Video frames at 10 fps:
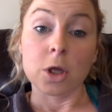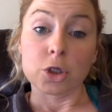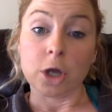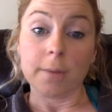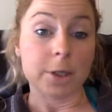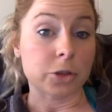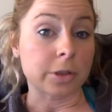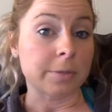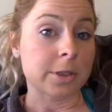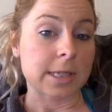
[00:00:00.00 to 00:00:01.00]
to all my
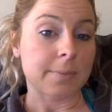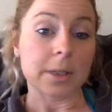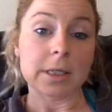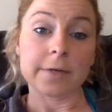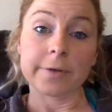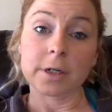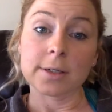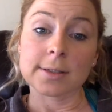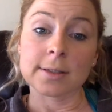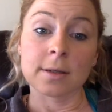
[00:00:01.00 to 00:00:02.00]
dreamers and
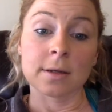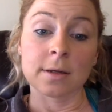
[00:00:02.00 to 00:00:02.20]
believers